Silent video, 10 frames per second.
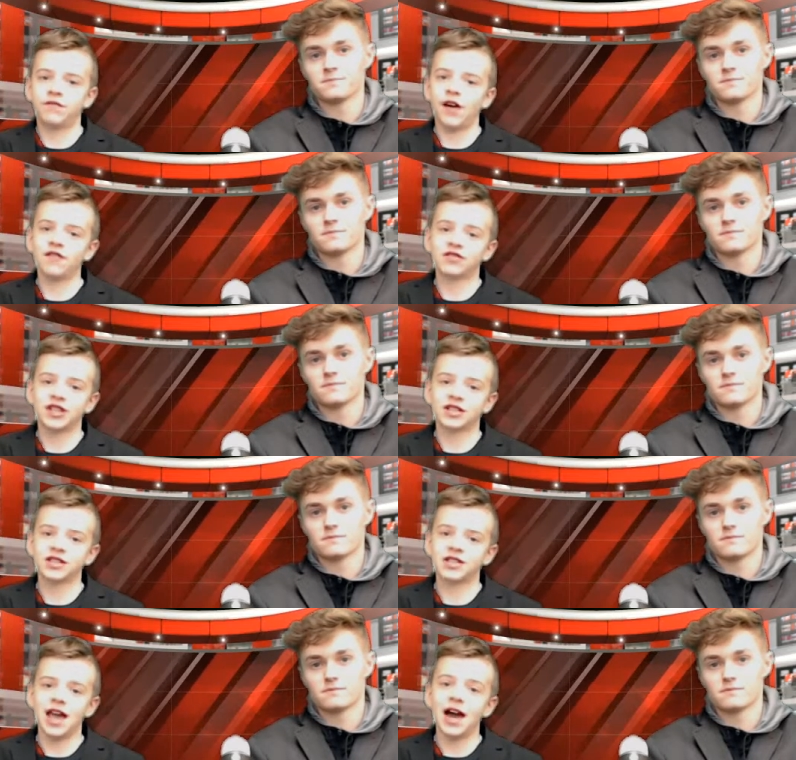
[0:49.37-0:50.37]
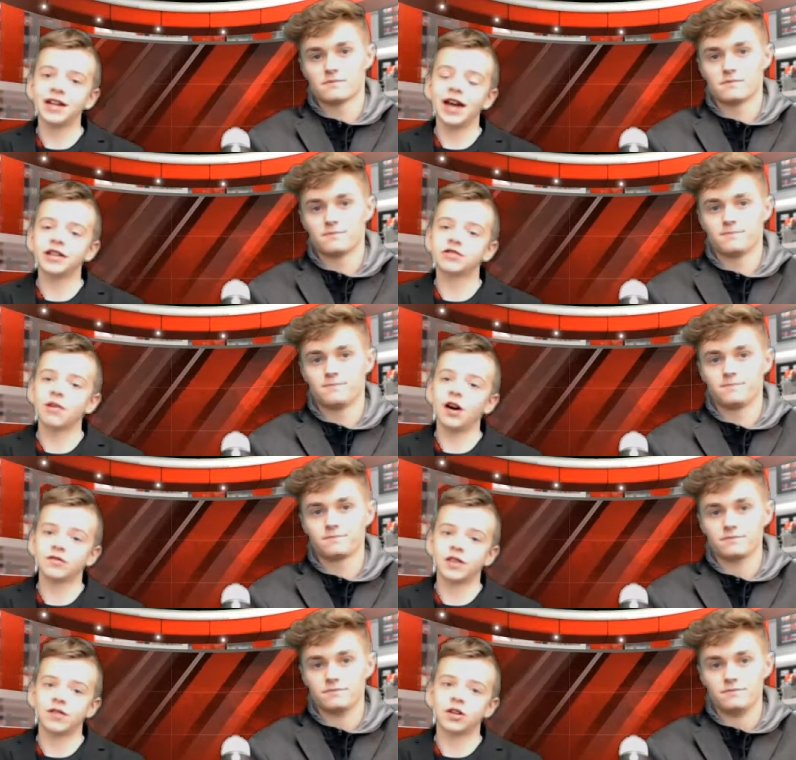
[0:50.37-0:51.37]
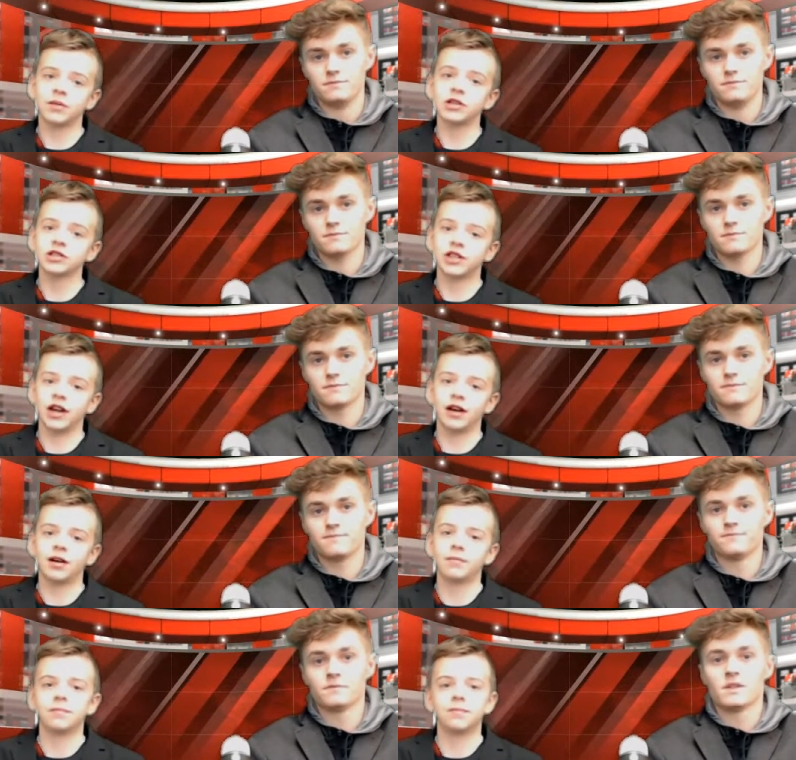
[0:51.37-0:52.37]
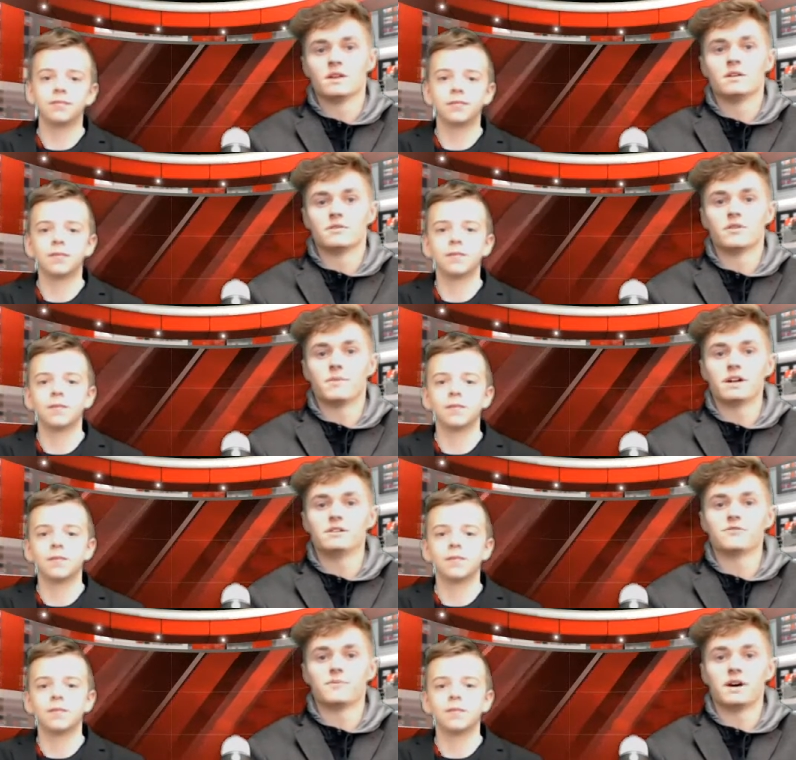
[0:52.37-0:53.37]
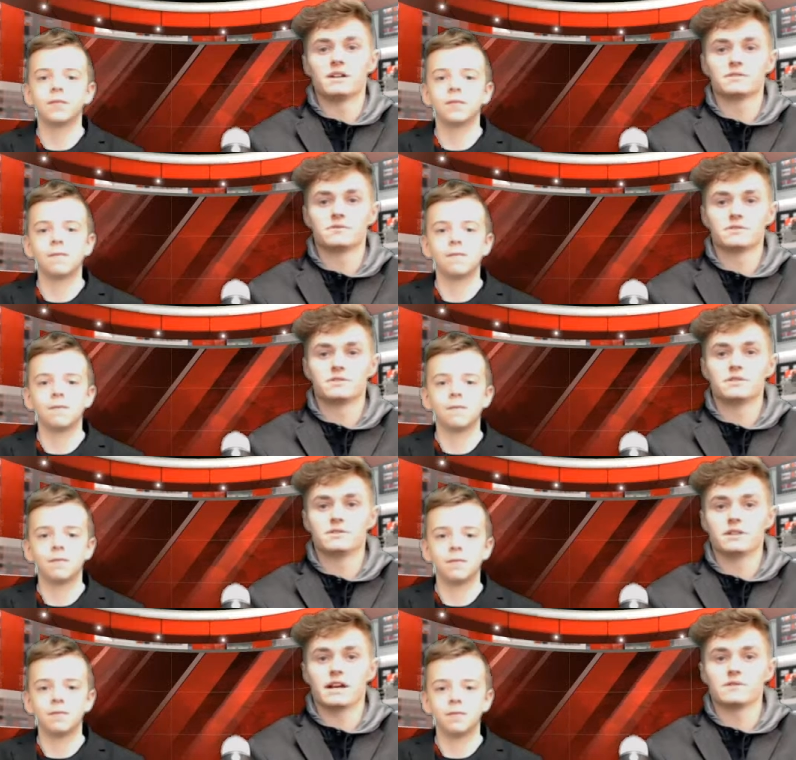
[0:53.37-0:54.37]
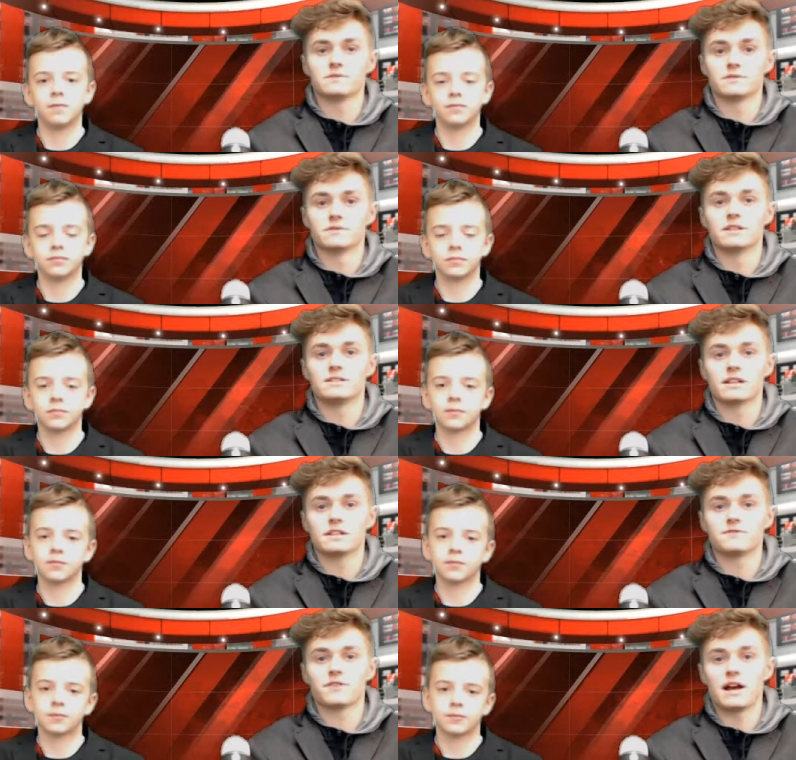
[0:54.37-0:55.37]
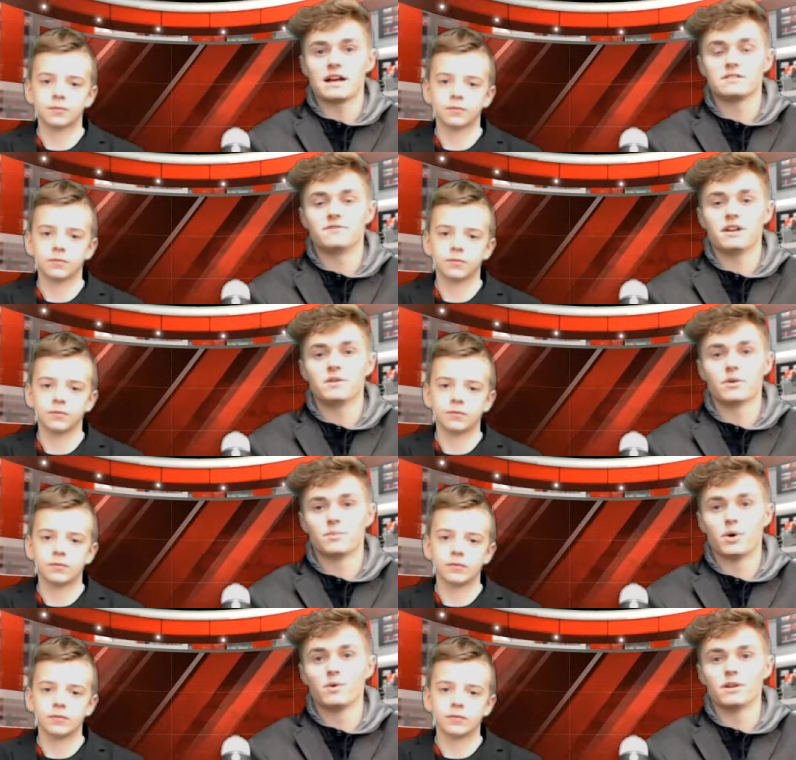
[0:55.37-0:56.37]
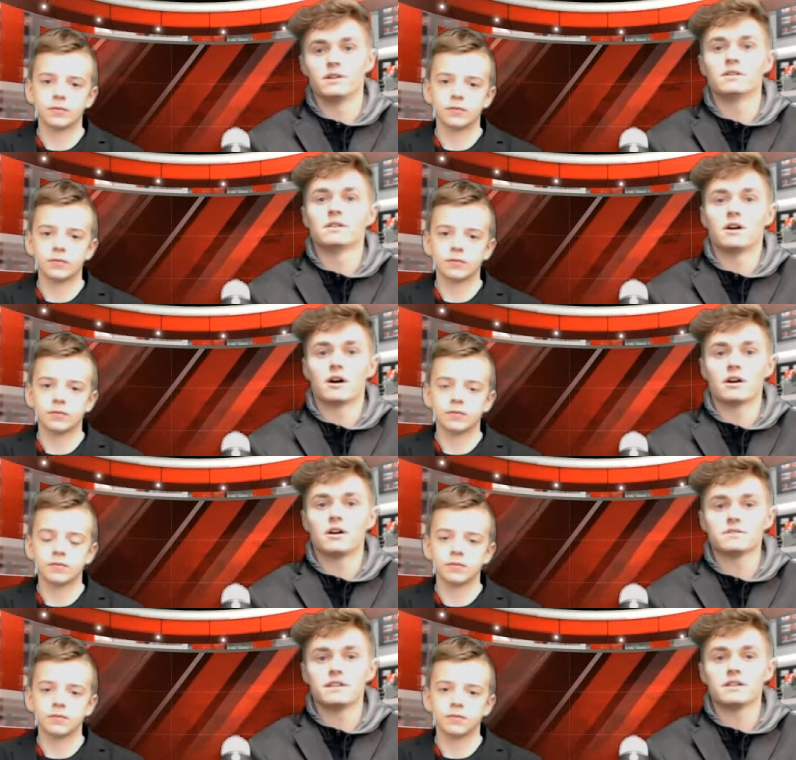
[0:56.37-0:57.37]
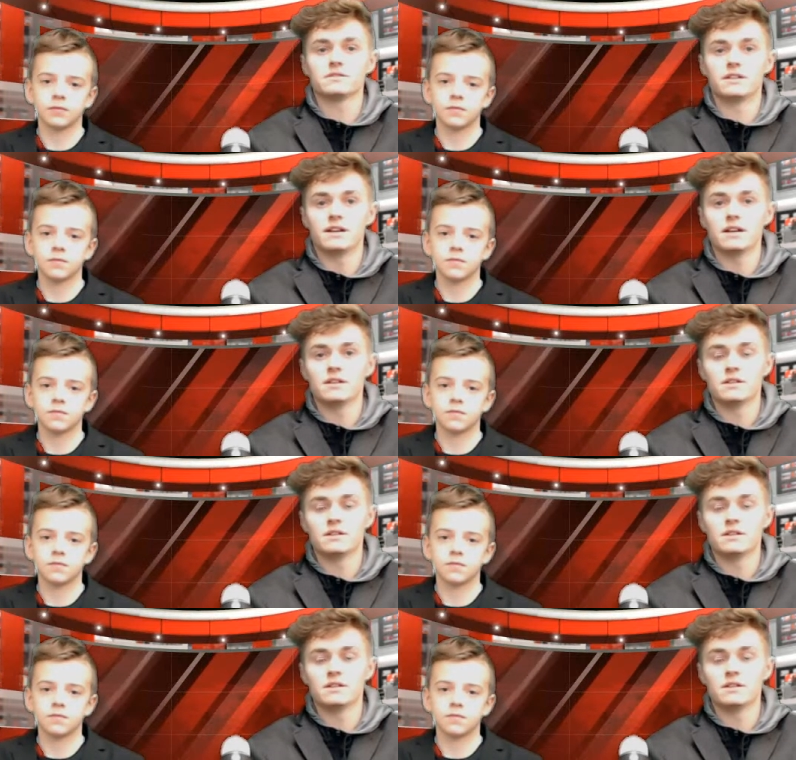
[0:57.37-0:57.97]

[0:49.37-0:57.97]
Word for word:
Speaker 1: 5 6s and 9 12s have intramurals today.
Speaker 2: Reminder from High School Student Council that tickets for Activate or bowling are on sale today,